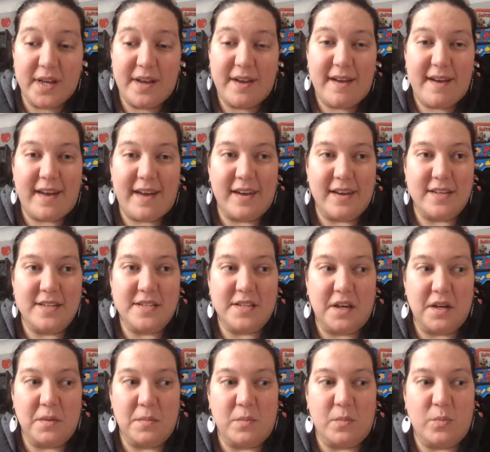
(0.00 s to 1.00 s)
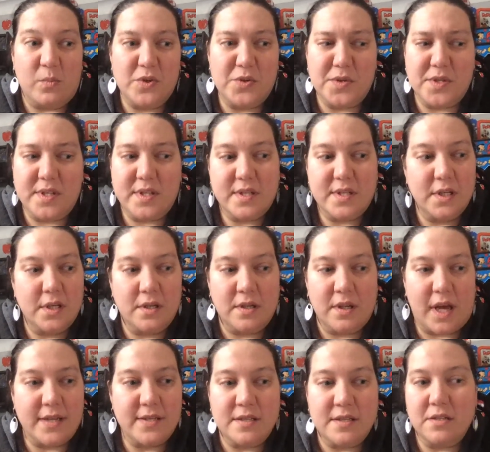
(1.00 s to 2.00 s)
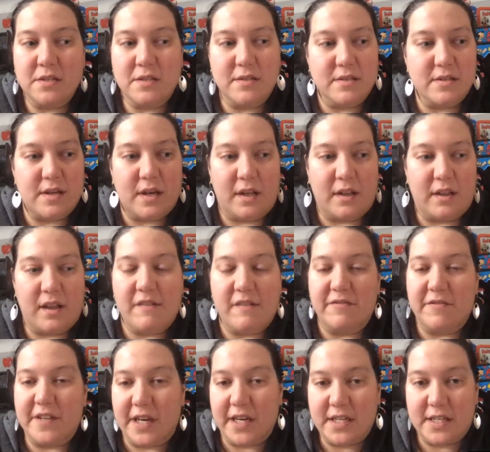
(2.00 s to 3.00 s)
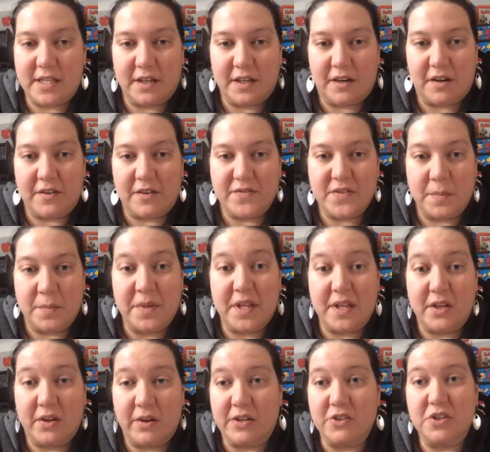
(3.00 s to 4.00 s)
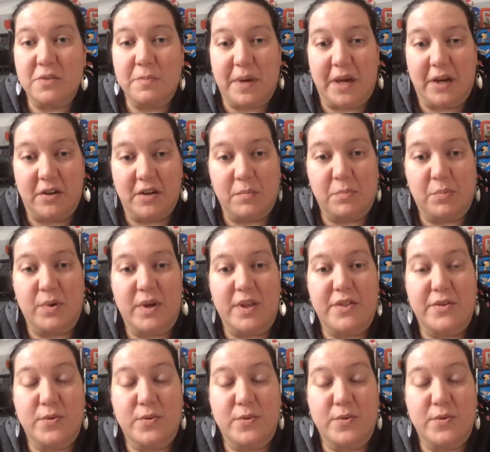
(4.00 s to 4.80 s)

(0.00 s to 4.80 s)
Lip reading: and which was I love the idea of somebody that you're actually paired up with